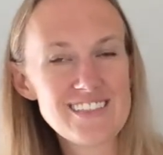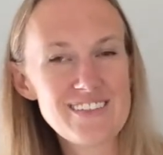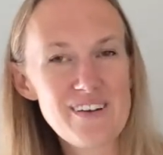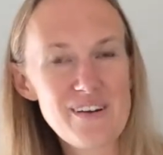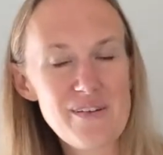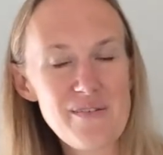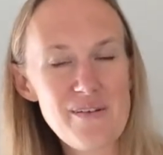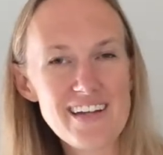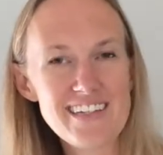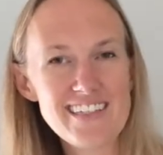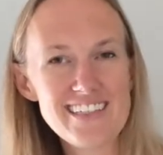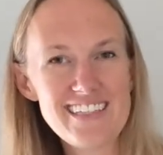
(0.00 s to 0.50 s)
So I
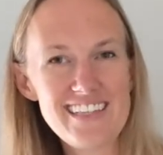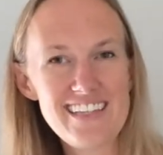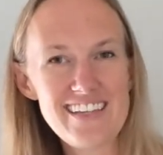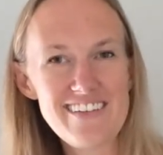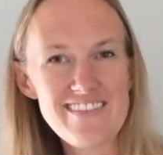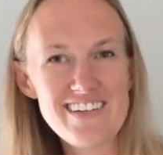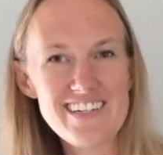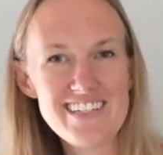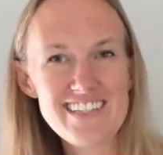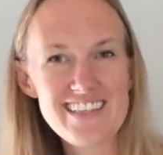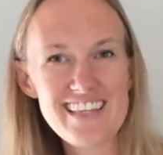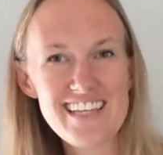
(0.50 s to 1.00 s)
wanted to
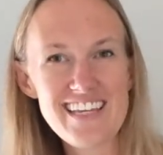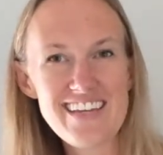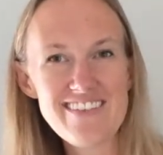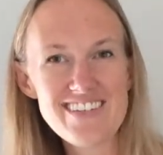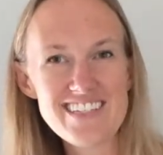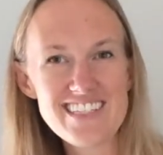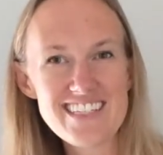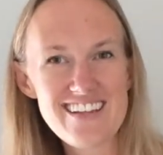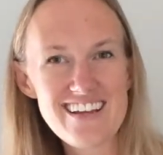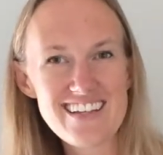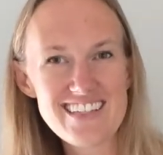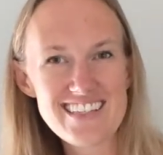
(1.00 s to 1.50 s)
leave, leave
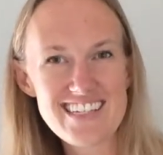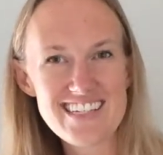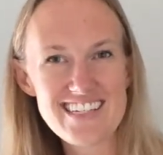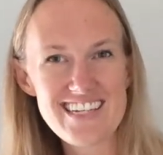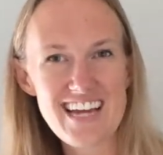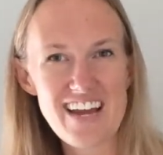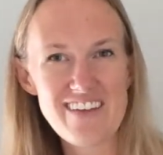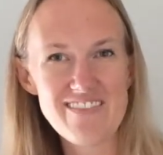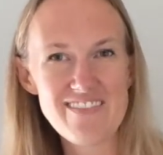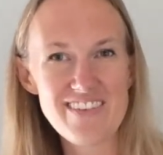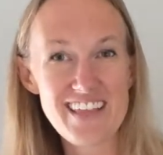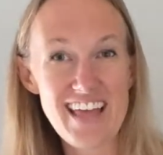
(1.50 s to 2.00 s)
us lots of
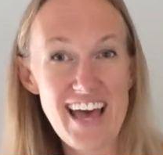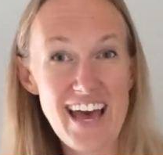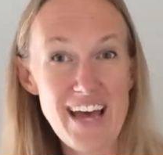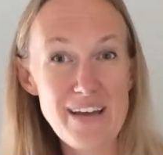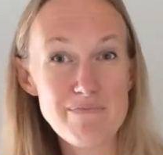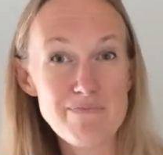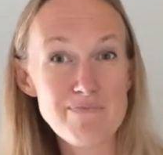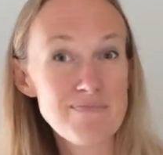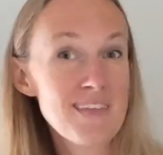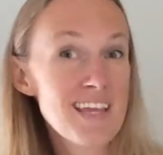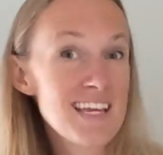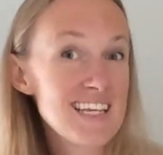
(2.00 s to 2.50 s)
time for
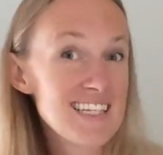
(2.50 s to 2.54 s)
that.